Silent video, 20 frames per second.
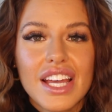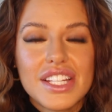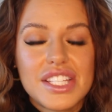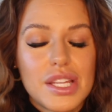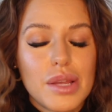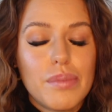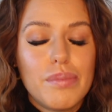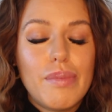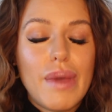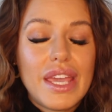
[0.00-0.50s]

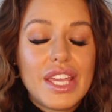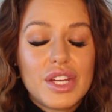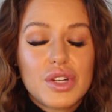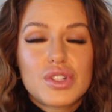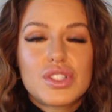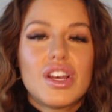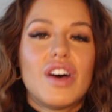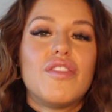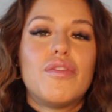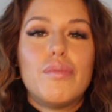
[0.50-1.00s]
to make
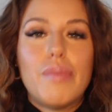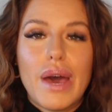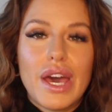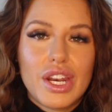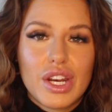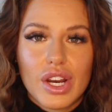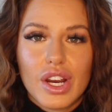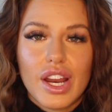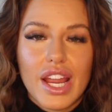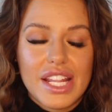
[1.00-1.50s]
yourself
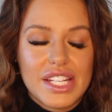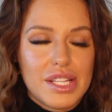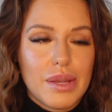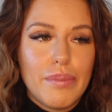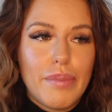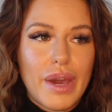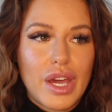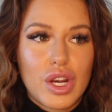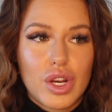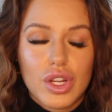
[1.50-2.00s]
better and to
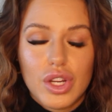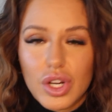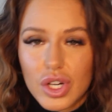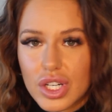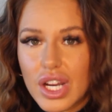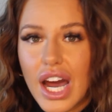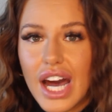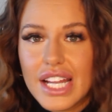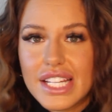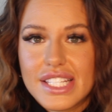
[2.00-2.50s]
better
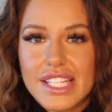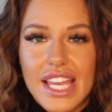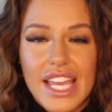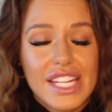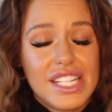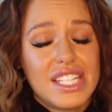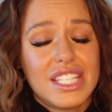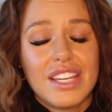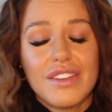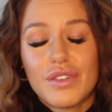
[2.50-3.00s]
your content
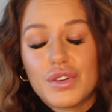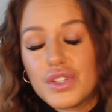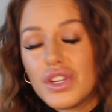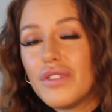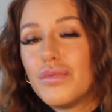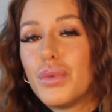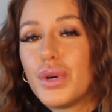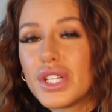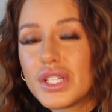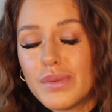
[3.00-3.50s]
and to give
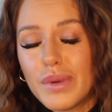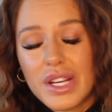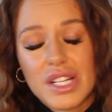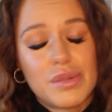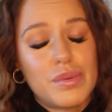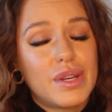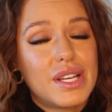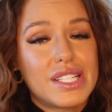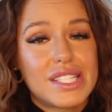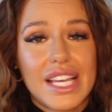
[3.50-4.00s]
yourself more
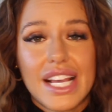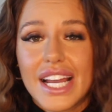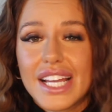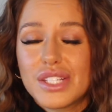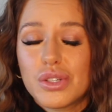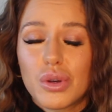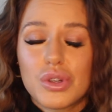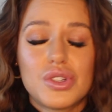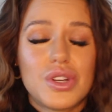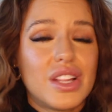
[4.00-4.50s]
experience, because like I
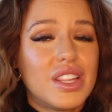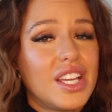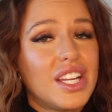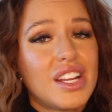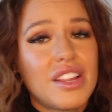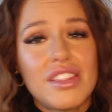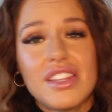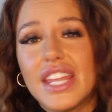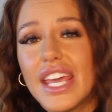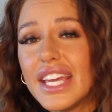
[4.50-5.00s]
told you, at the
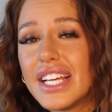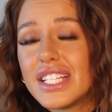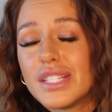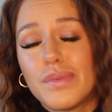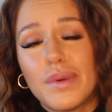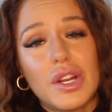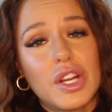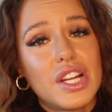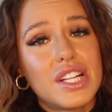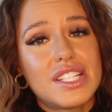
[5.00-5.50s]
end of the day,
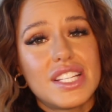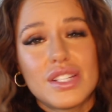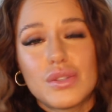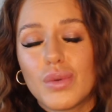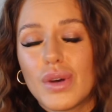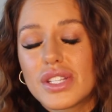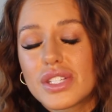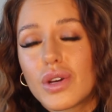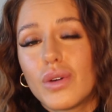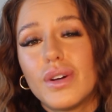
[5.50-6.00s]
experience is
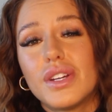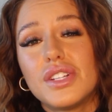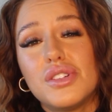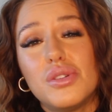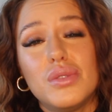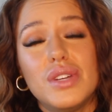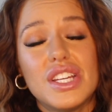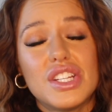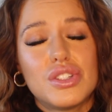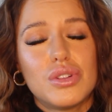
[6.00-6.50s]
what's going
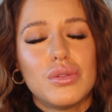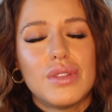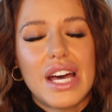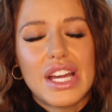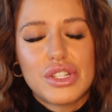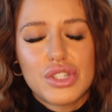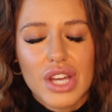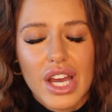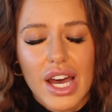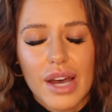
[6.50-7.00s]
to get you
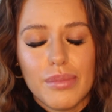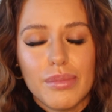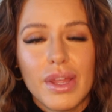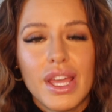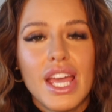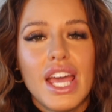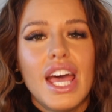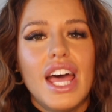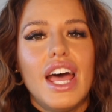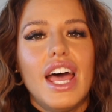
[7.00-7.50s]
that job.
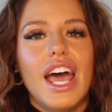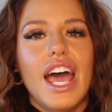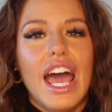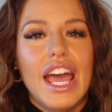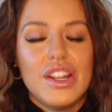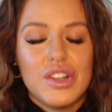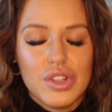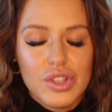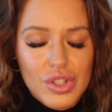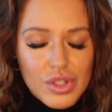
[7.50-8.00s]

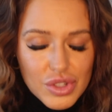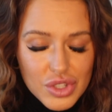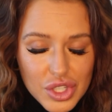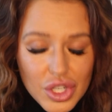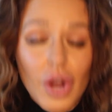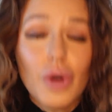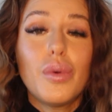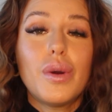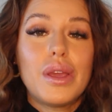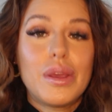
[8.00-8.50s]
And
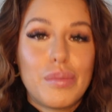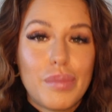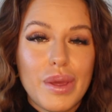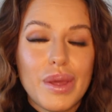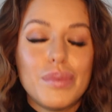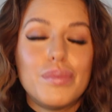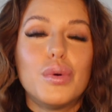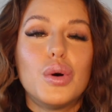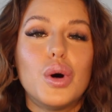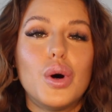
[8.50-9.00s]
showing
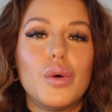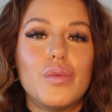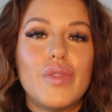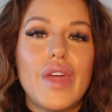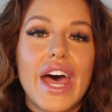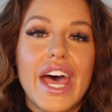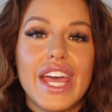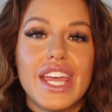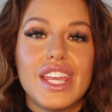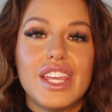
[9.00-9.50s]
people
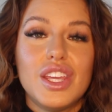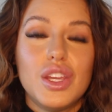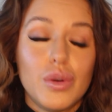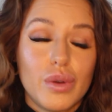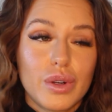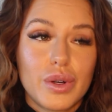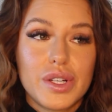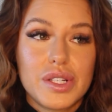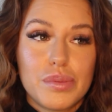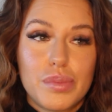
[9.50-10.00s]
that
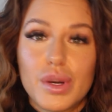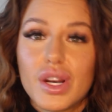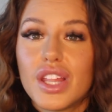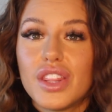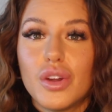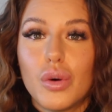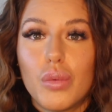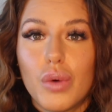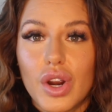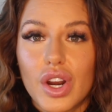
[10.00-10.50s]
you're going to put in
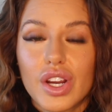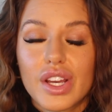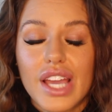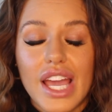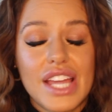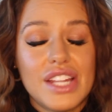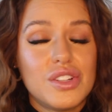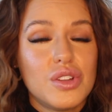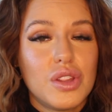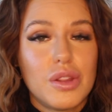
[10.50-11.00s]
the work
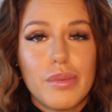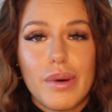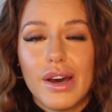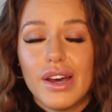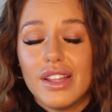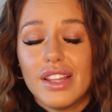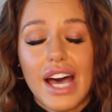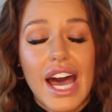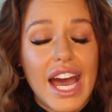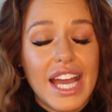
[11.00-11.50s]
and do the
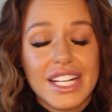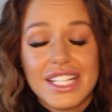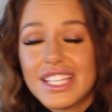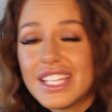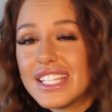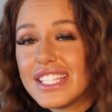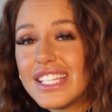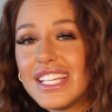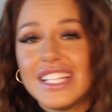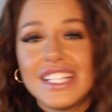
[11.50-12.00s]
behind
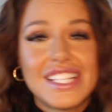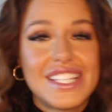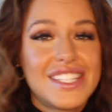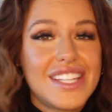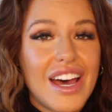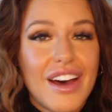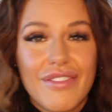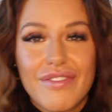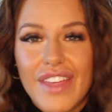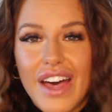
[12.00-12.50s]
the scenes
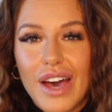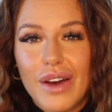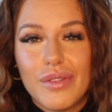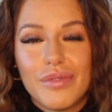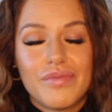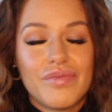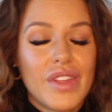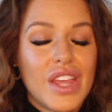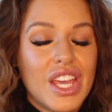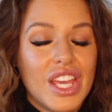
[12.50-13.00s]
stuff
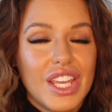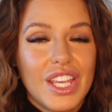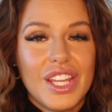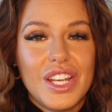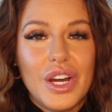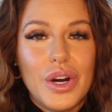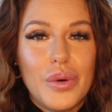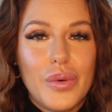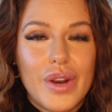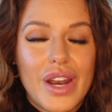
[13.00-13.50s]
that, you
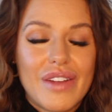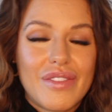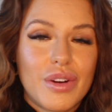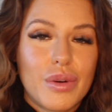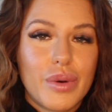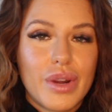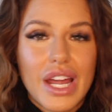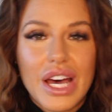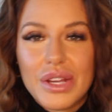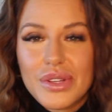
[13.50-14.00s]
know, when
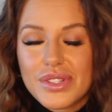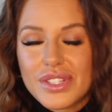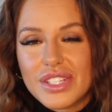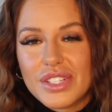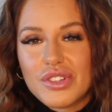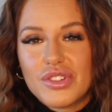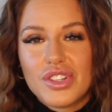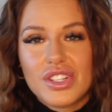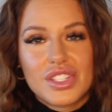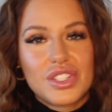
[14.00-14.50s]
everyone else
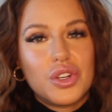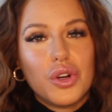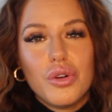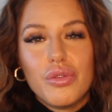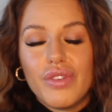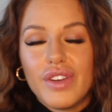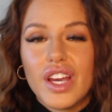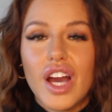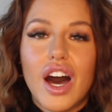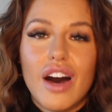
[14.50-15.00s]
is just
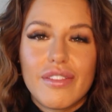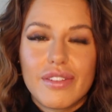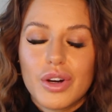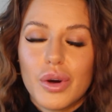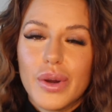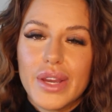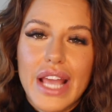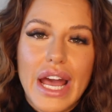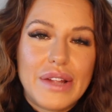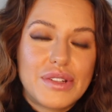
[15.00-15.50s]
goofing off,
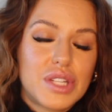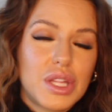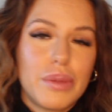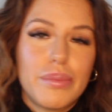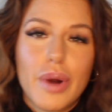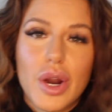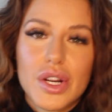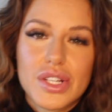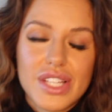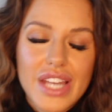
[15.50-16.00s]
going out to the
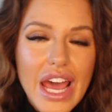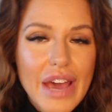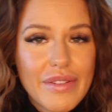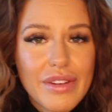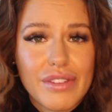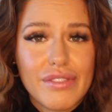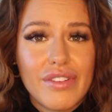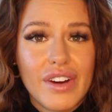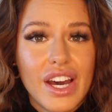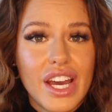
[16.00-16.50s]
bars and
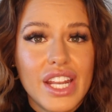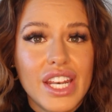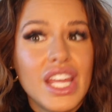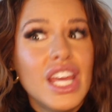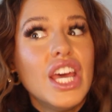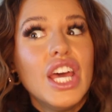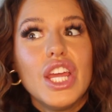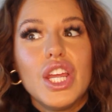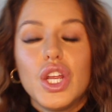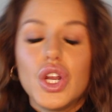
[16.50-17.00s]
having fun,
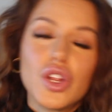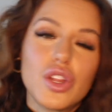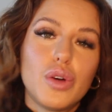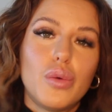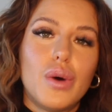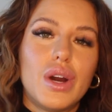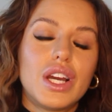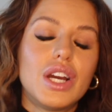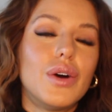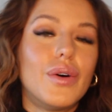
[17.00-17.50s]
you're the
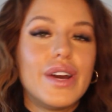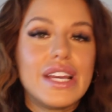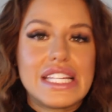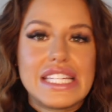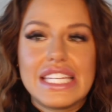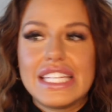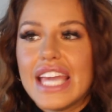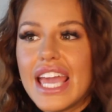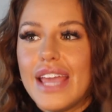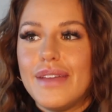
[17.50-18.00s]
one going
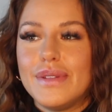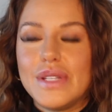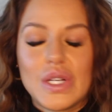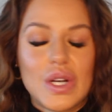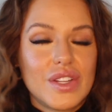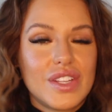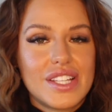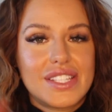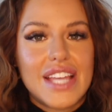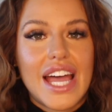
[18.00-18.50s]
to games, you're
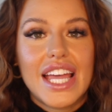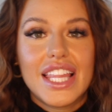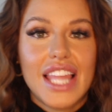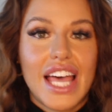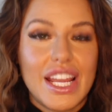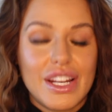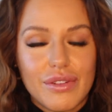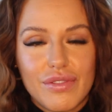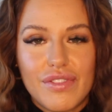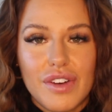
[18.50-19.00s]
on the
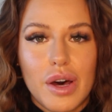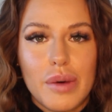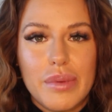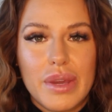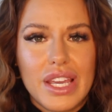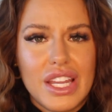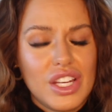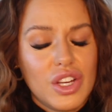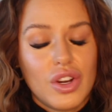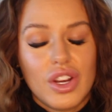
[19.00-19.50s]
sideline
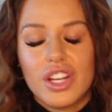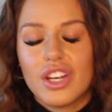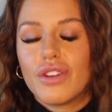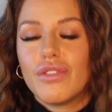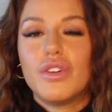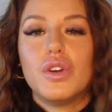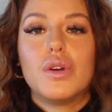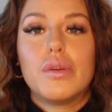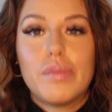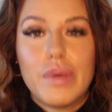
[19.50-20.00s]
filming and you're
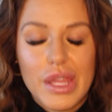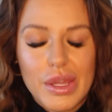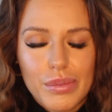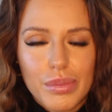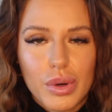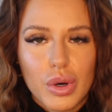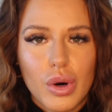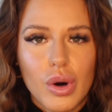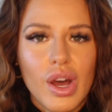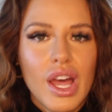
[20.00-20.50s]
interviewing
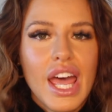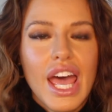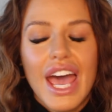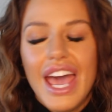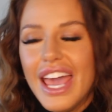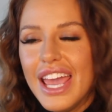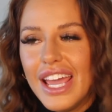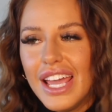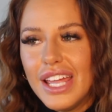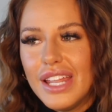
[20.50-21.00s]
people
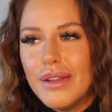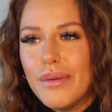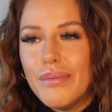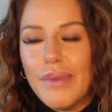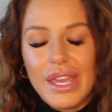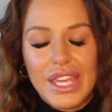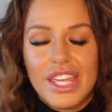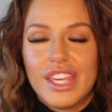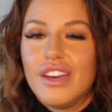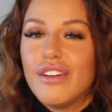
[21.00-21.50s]
and
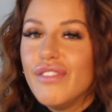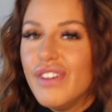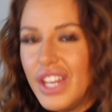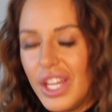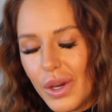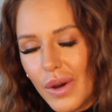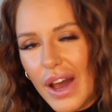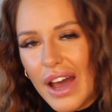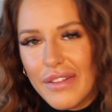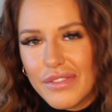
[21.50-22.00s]
making a
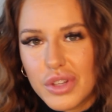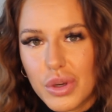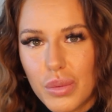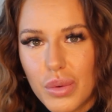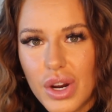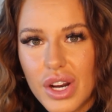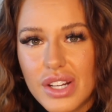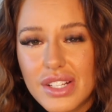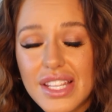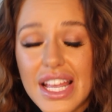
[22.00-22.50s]
video
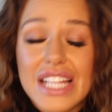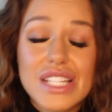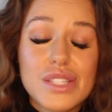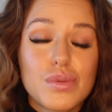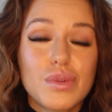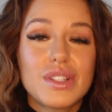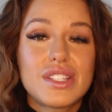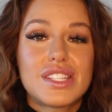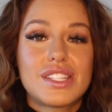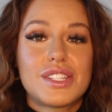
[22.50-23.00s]
afterwards. That's
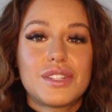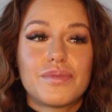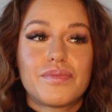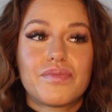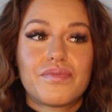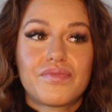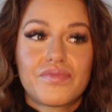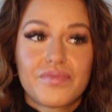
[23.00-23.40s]
what's